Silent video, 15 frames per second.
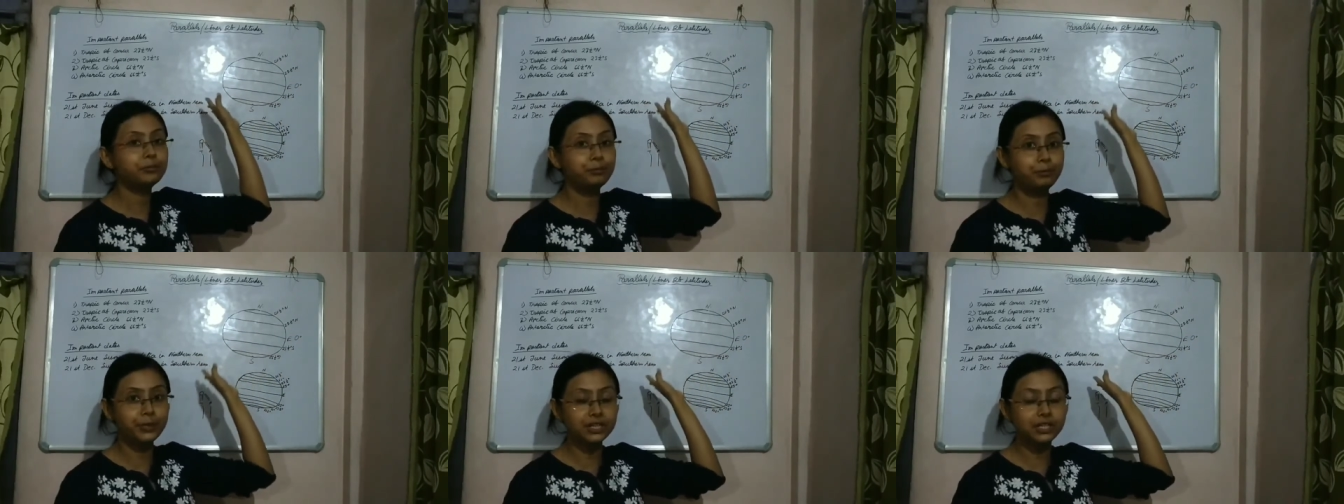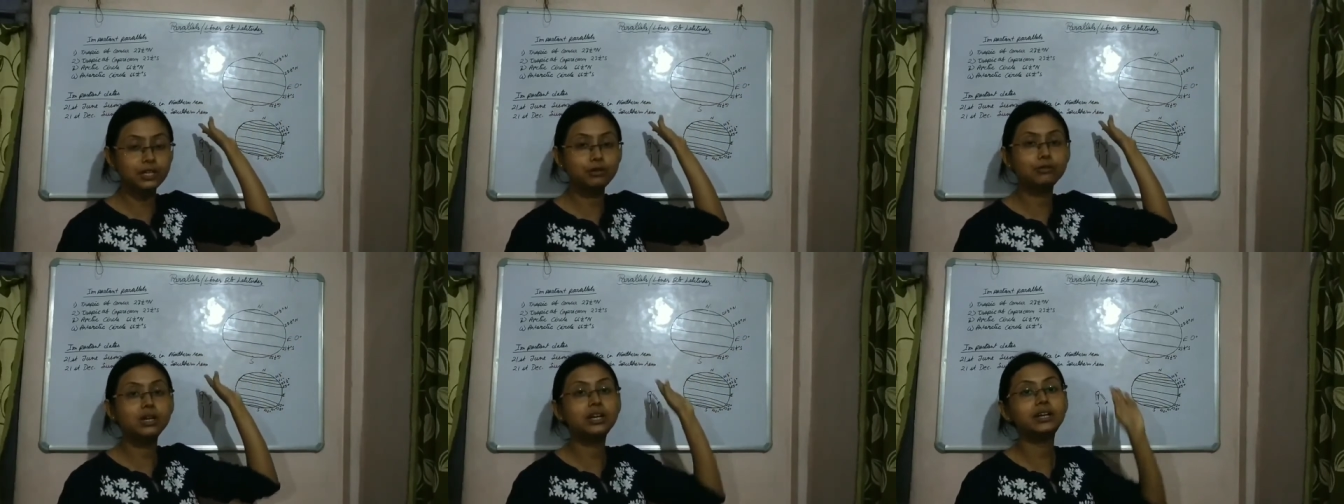
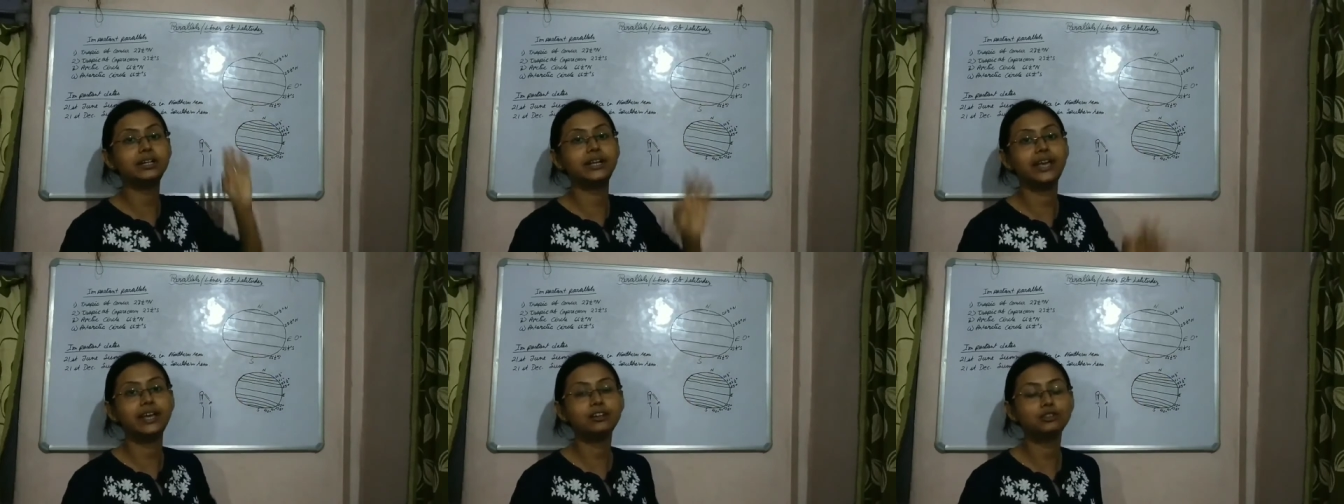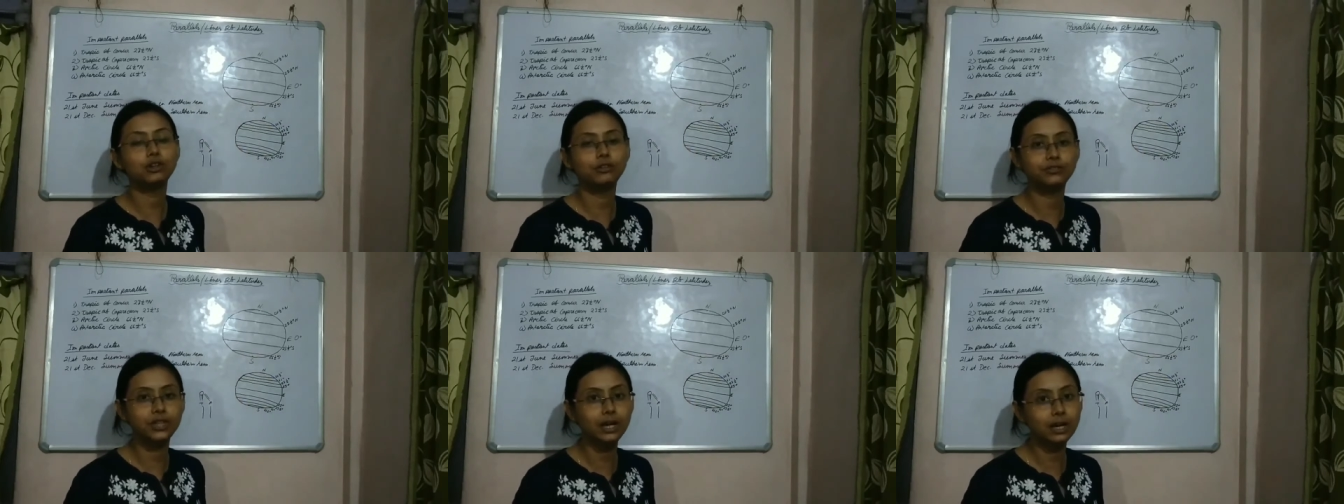particular dates
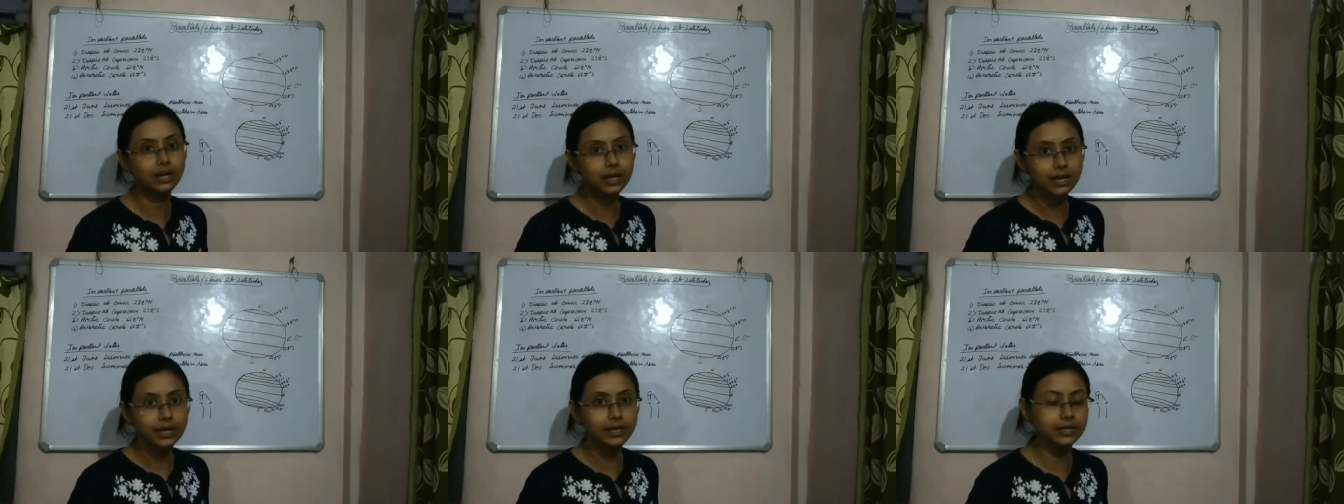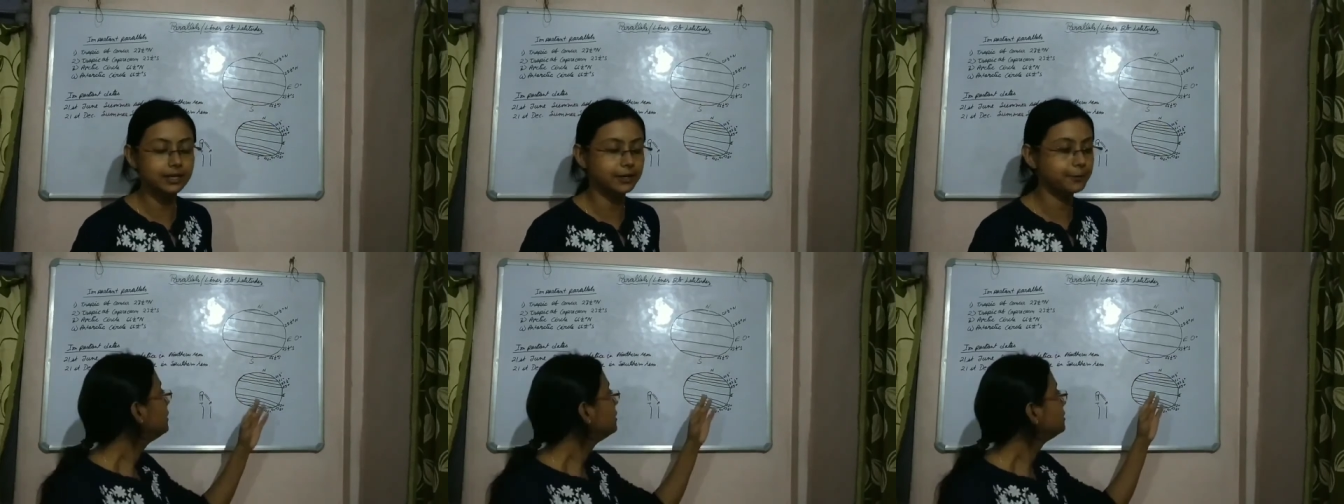of the
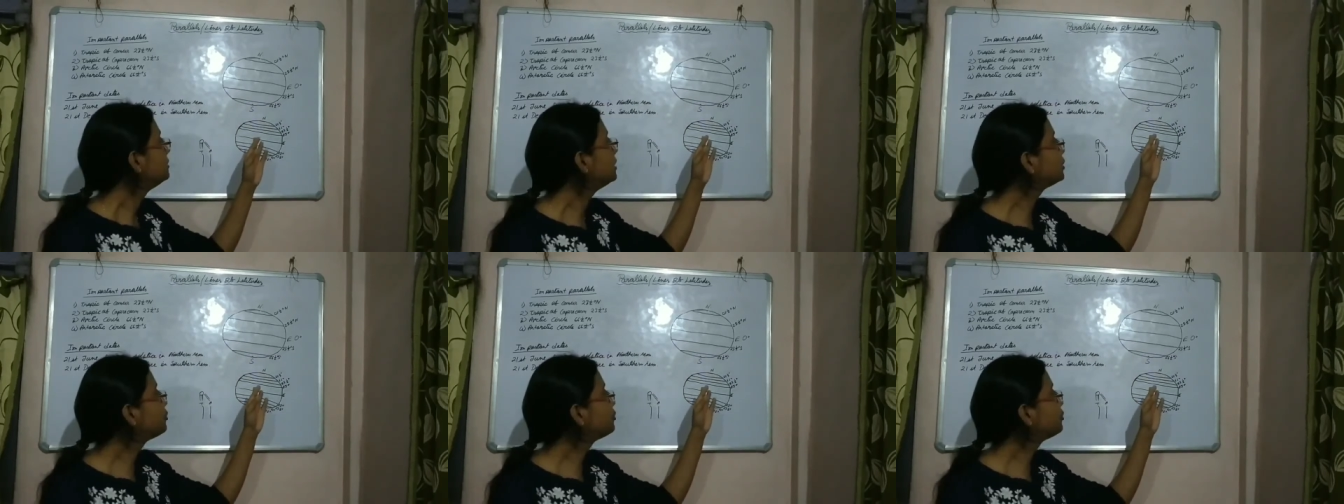year. The